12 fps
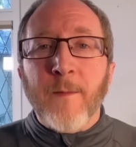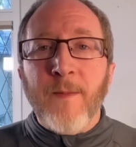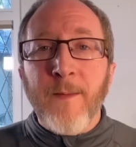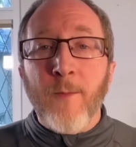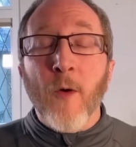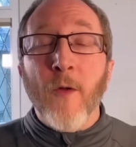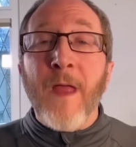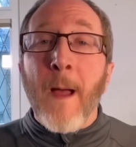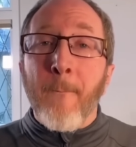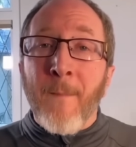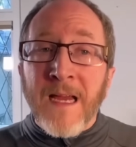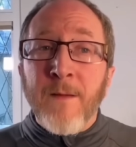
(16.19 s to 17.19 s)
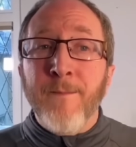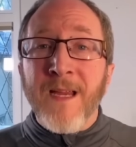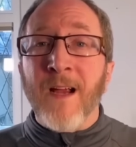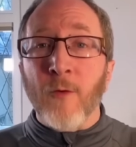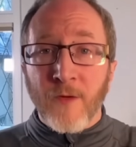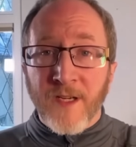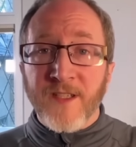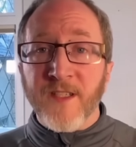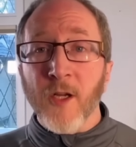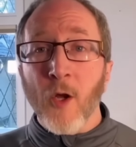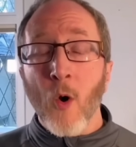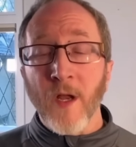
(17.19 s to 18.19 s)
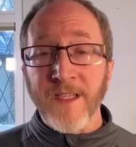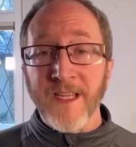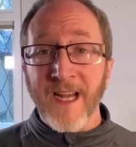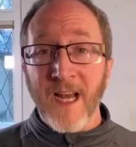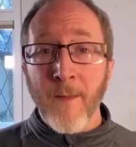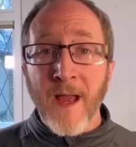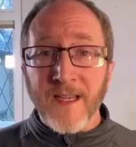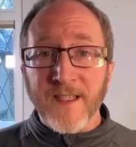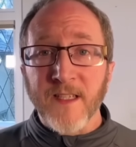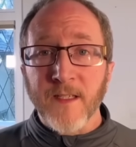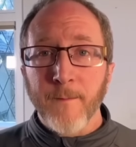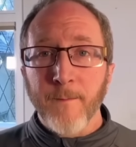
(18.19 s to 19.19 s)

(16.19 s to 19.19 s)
people that might be at risk to go on to get MS.